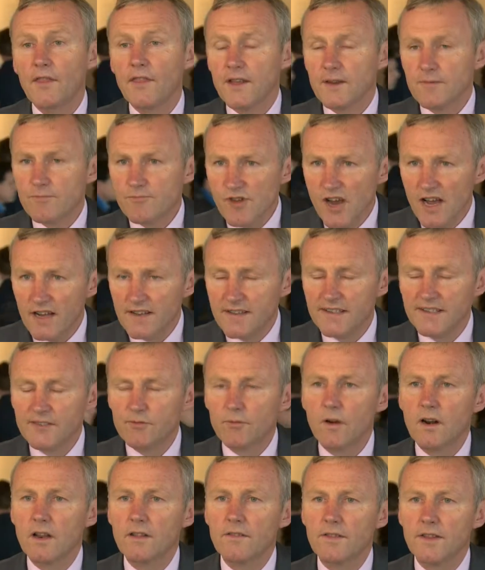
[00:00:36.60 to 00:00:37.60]
Well, I think Pret
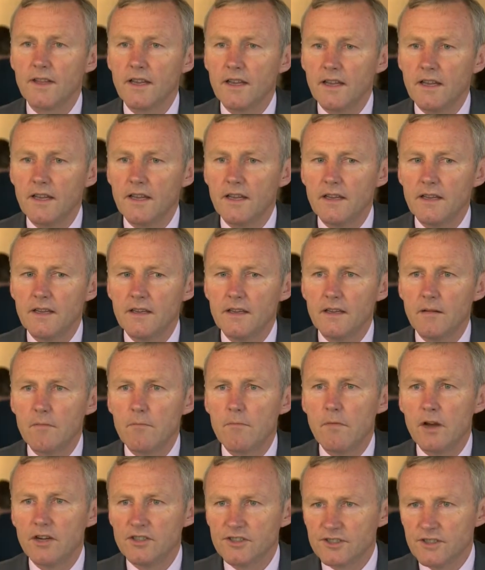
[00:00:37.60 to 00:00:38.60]
is one of the
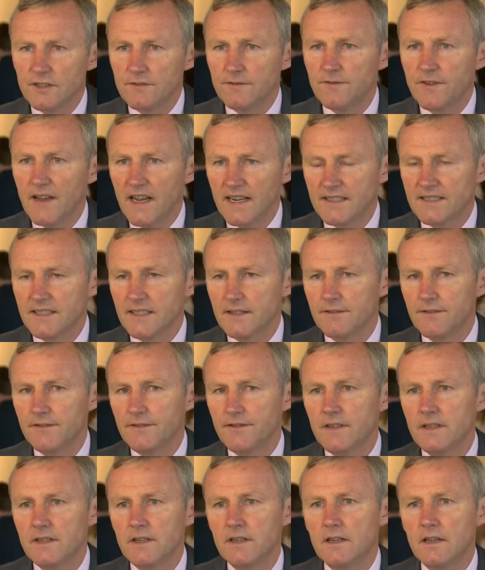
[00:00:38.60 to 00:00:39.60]
most
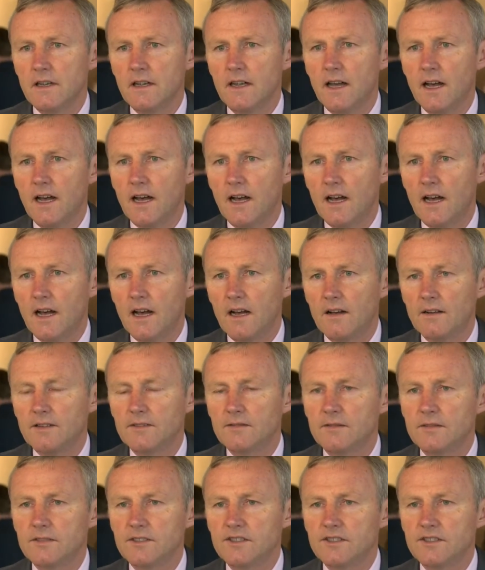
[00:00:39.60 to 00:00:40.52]
effective uh,